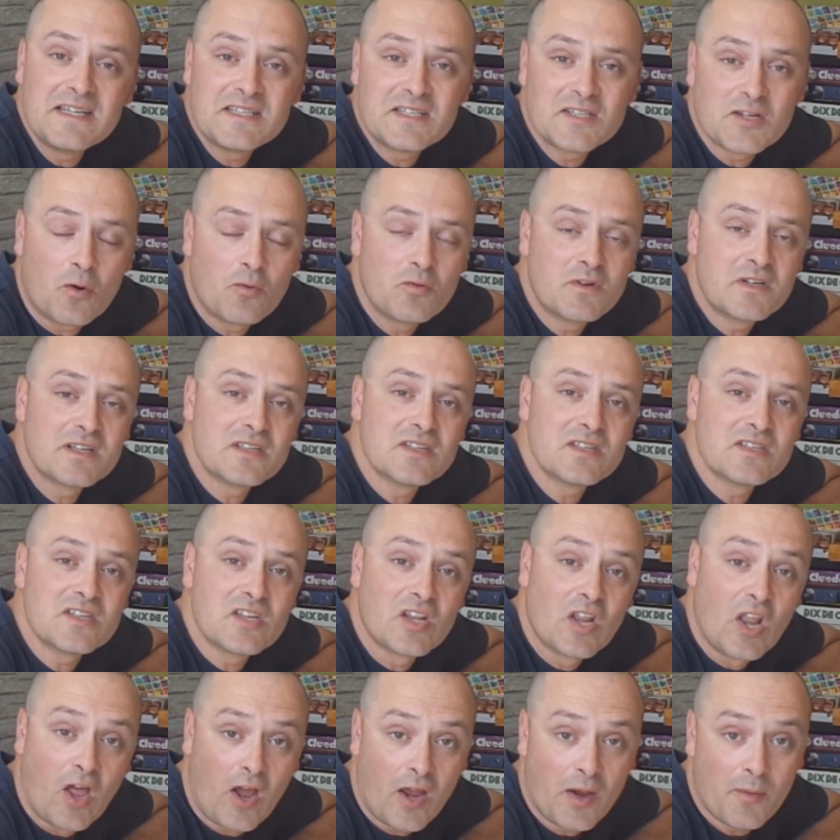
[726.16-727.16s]
Sultan's
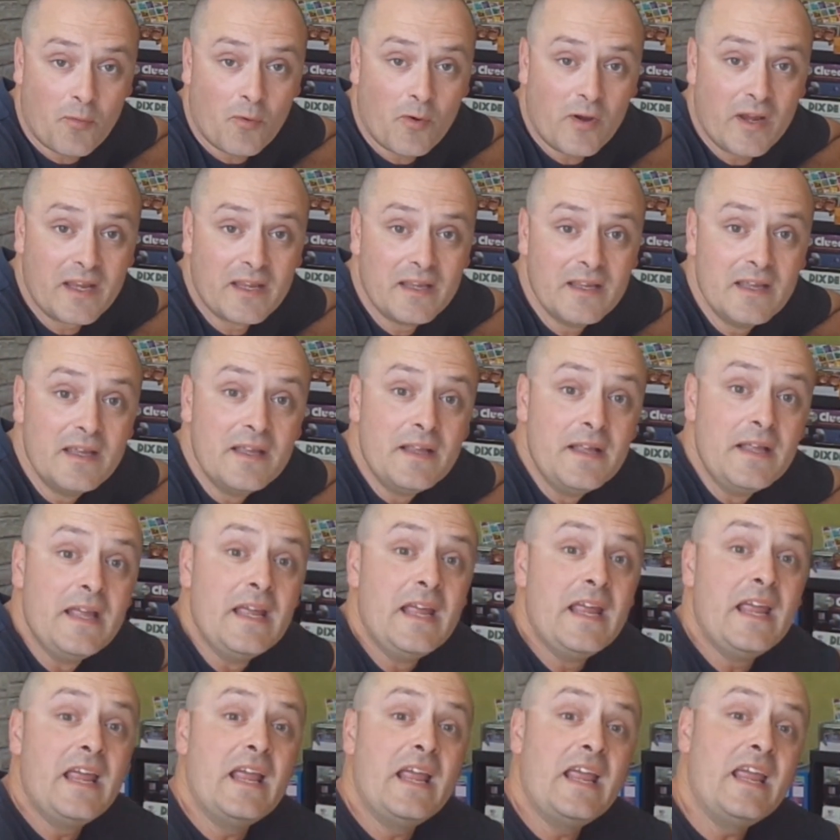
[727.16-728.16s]
Library.
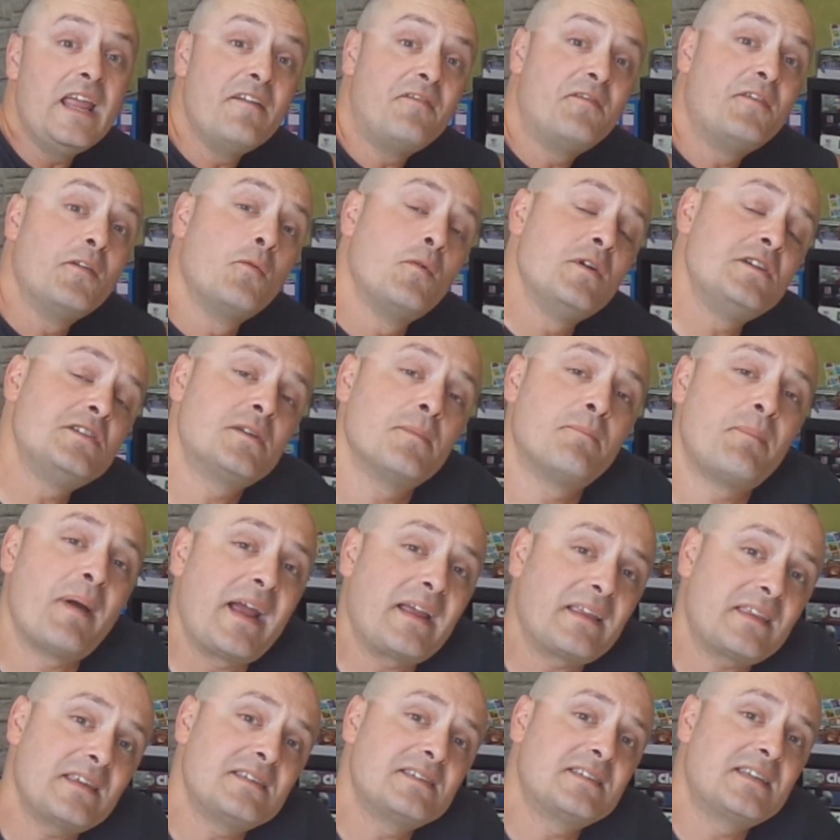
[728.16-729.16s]
If you wish to
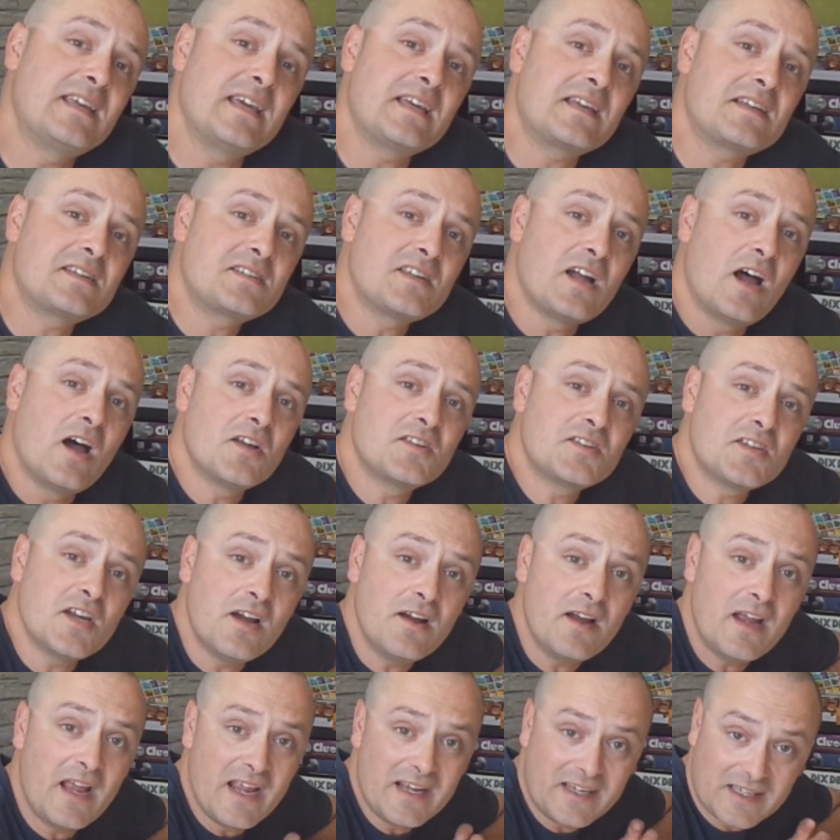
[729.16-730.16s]
back this
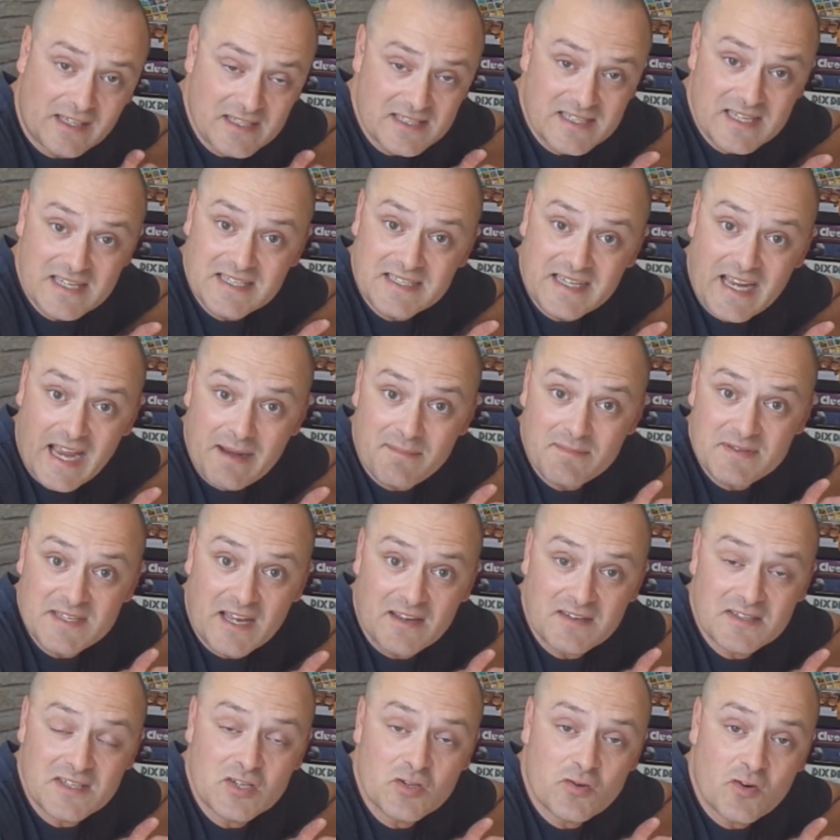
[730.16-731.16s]
Kickstarter, because eh, this game
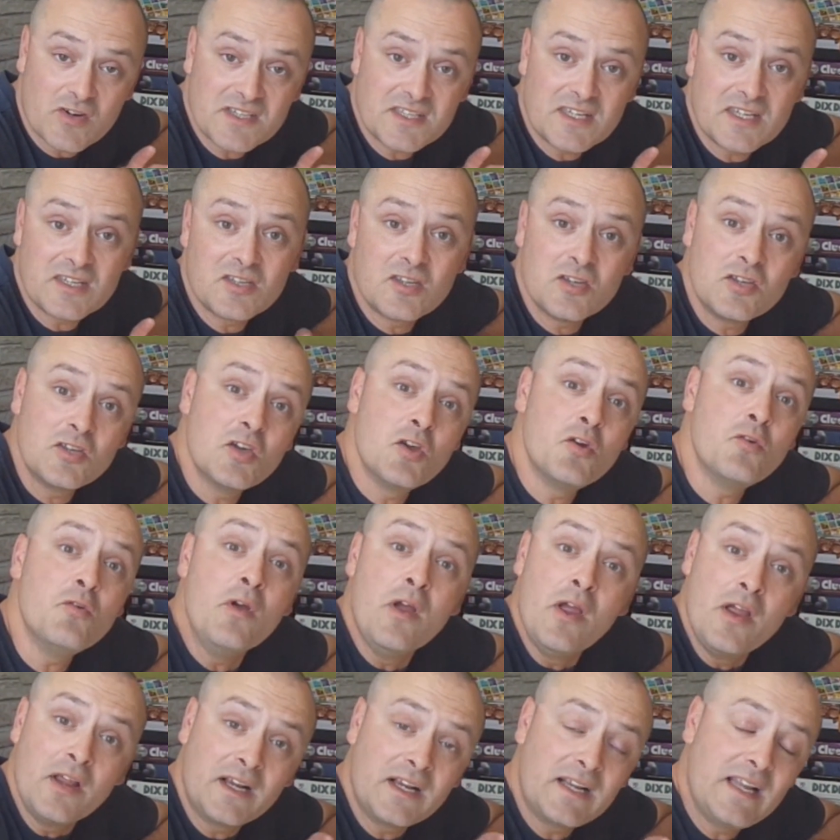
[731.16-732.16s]
sounds interesting to you,
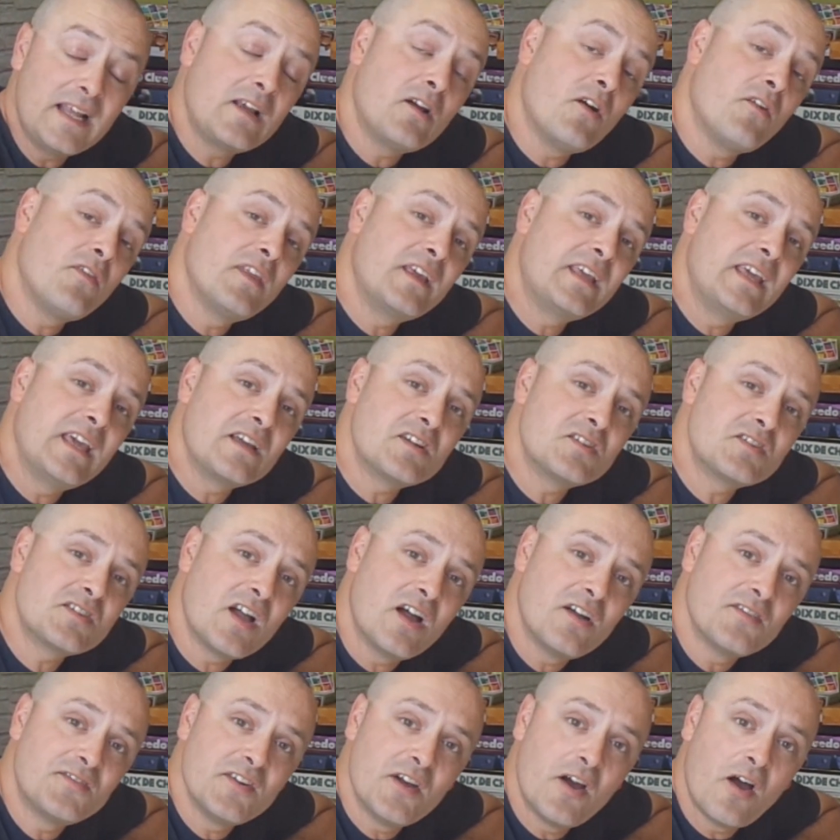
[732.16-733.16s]
click on the
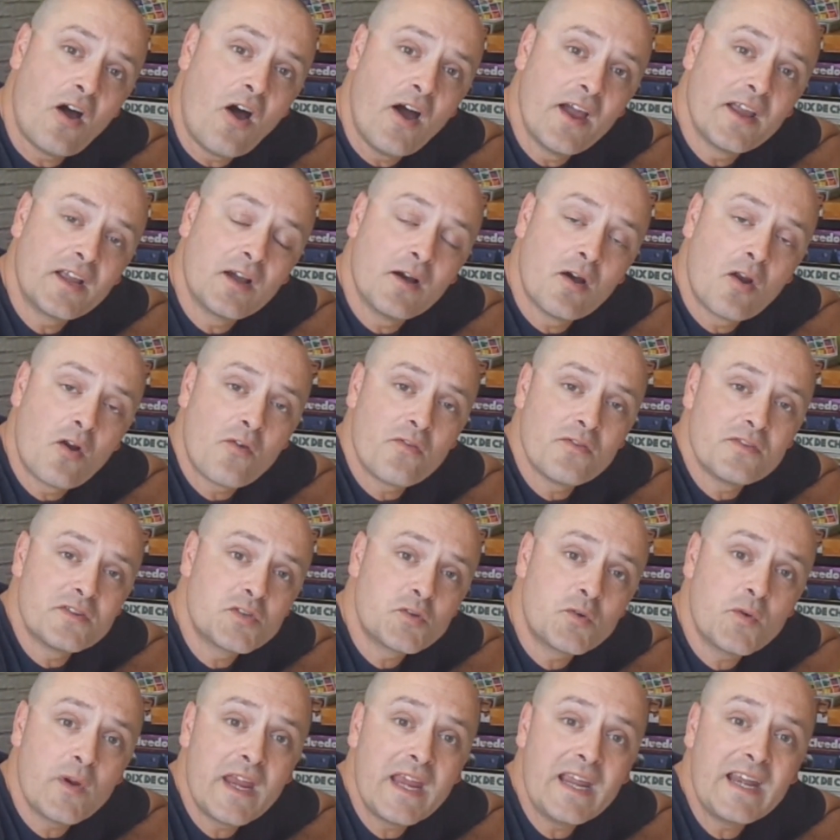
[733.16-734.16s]
Kickstarter icon on the
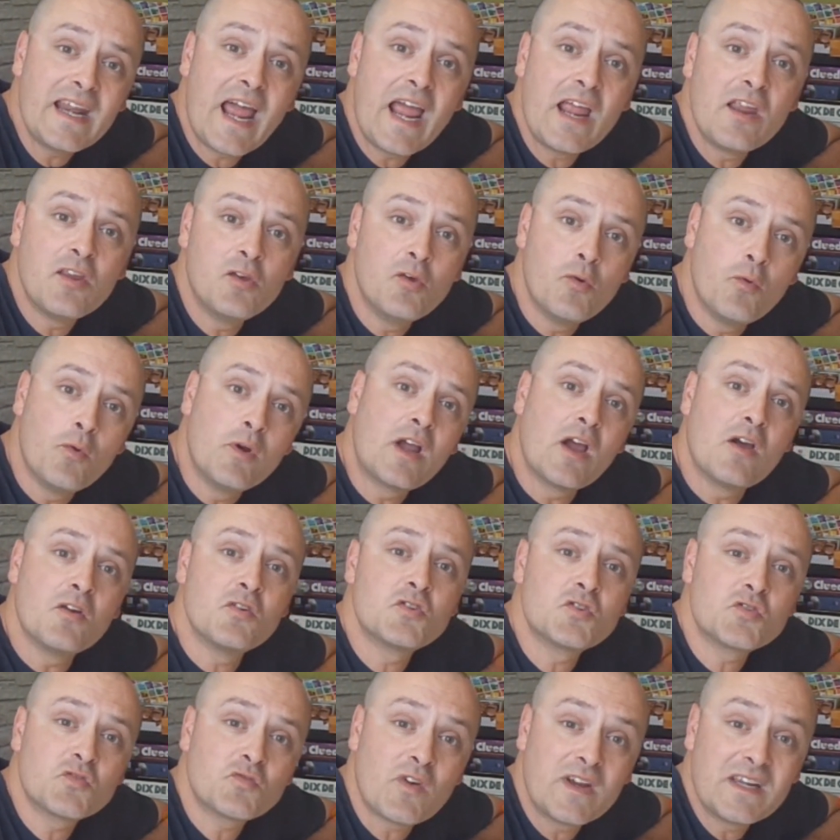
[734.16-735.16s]
screen and you will go
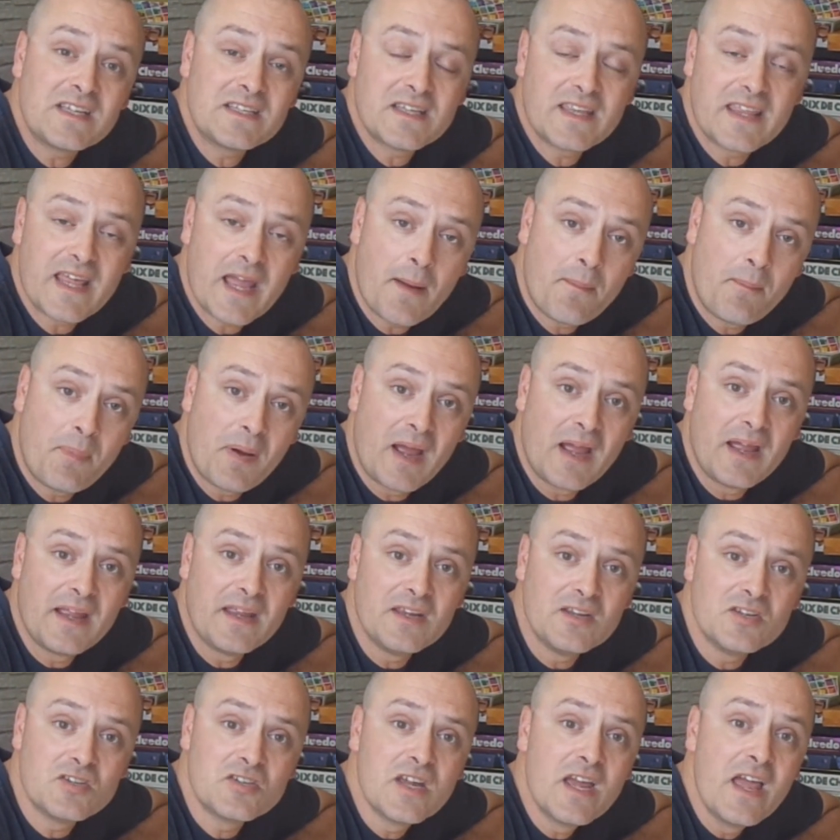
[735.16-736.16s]
straight to their
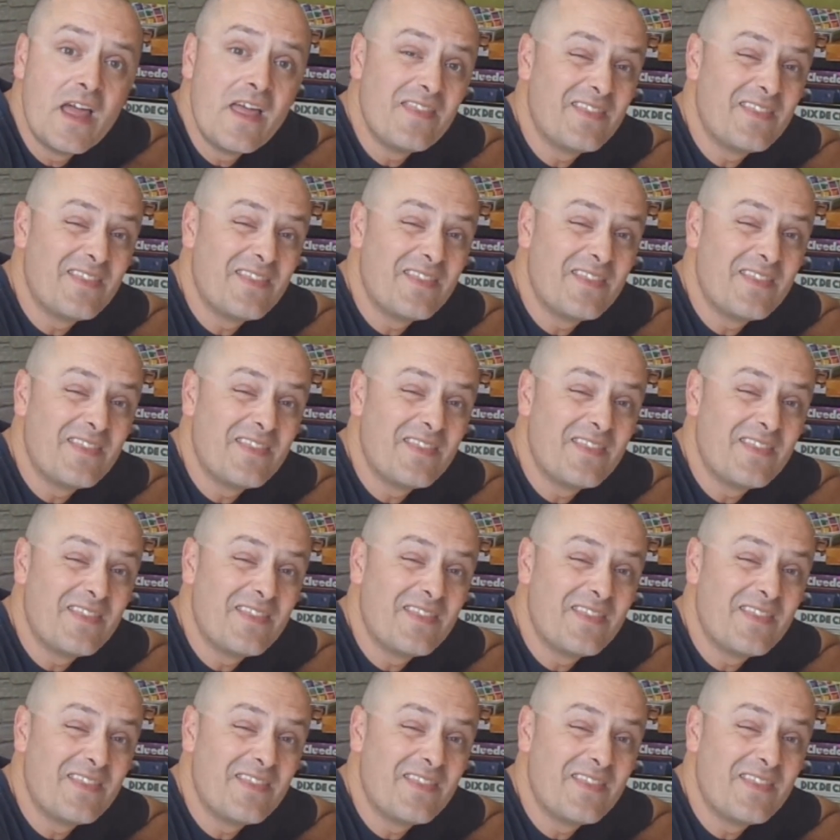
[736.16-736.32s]
page.